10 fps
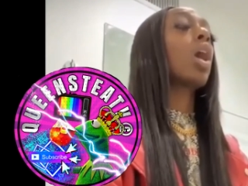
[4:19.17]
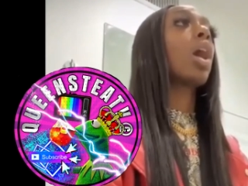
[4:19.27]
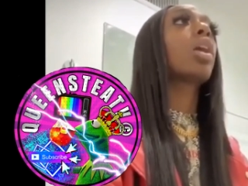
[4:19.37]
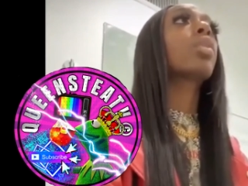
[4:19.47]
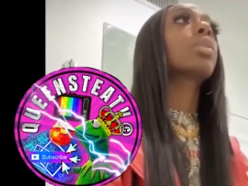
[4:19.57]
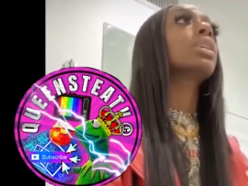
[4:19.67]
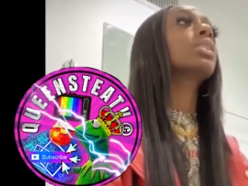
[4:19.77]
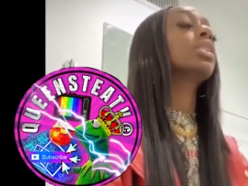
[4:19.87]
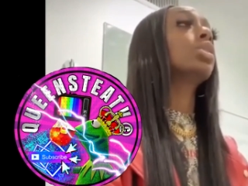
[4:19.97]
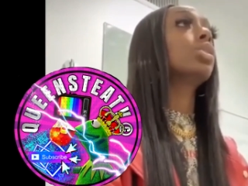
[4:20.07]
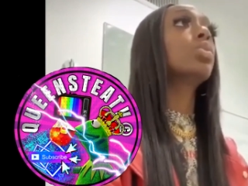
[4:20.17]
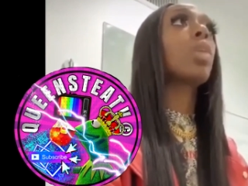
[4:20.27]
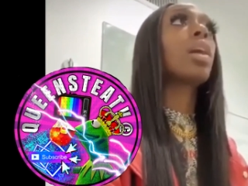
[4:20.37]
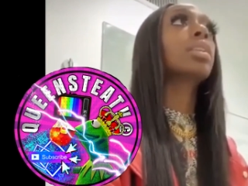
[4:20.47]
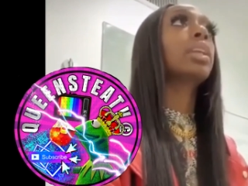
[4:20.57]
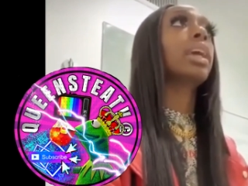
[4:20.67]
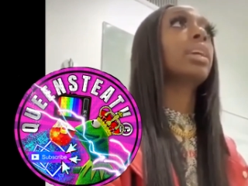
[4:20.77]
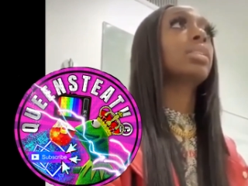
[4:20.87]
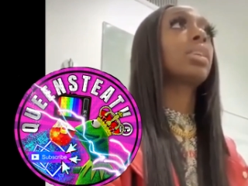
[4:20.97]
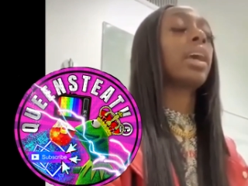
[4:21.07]
hurry to do all of
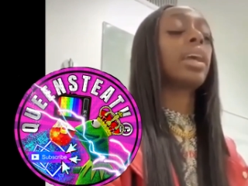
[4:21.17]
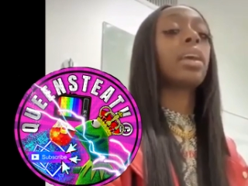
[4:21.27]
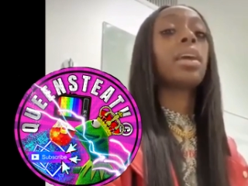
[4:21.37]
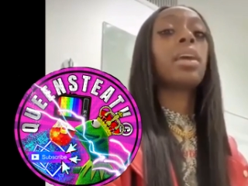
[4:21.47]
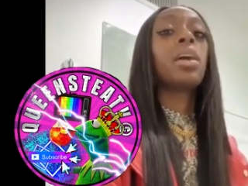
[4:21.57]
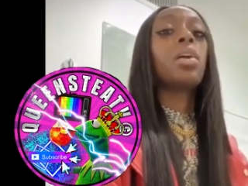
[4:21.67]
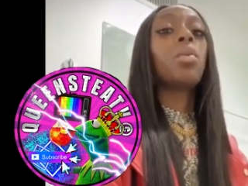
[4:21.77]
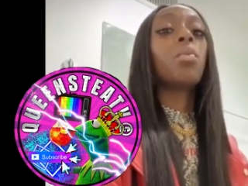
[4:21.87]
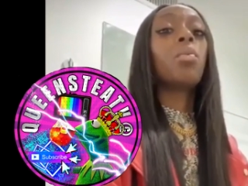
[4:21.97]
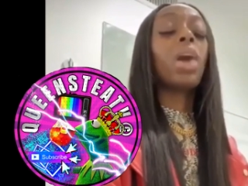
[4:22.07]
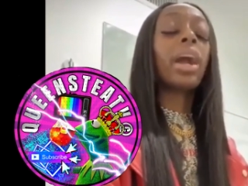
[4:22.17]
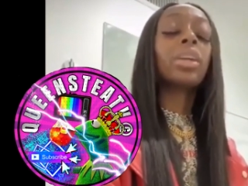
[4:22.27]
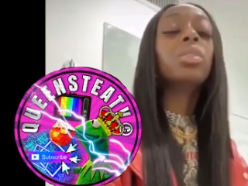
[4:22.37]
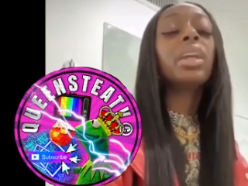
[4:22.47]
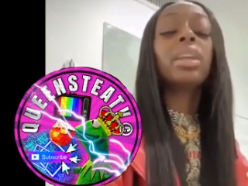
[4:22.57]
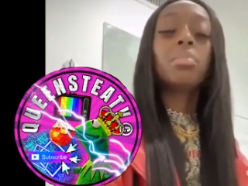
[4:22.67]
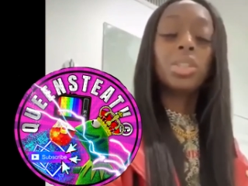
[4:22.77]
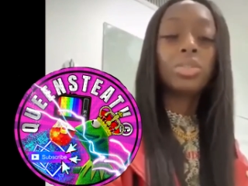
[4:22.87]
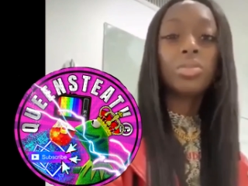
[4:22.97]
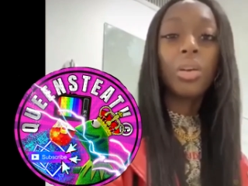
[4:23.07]
that, it's like, why are you letting
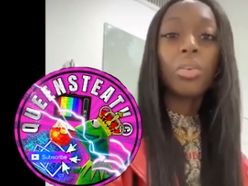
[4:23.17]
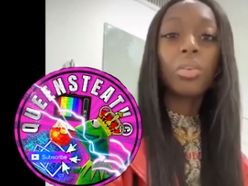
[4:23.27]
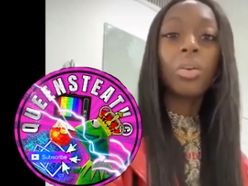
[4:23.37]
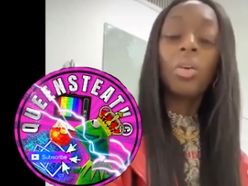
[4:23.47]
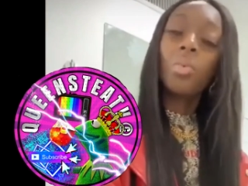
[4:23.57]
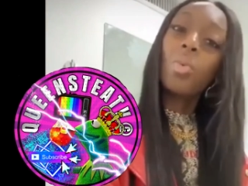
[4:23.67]
me struggle?